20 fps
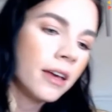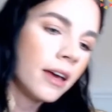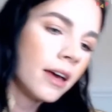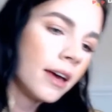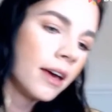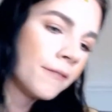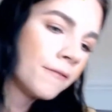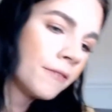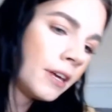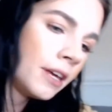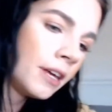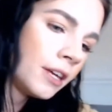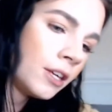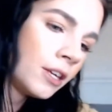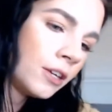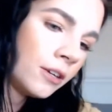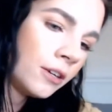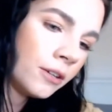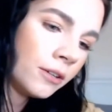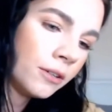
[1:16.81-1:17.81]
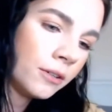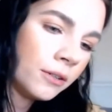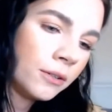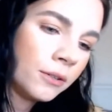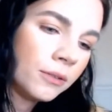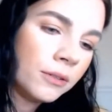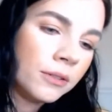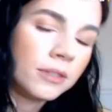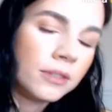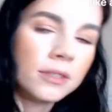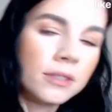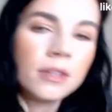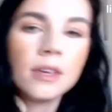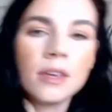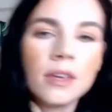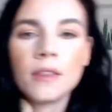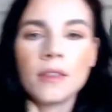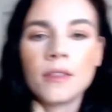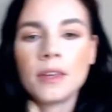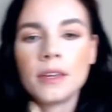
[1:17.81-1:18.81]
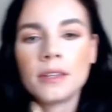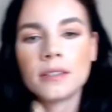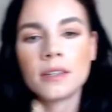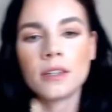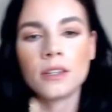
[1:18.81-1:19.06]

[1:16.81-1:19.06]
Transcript: FAQs, things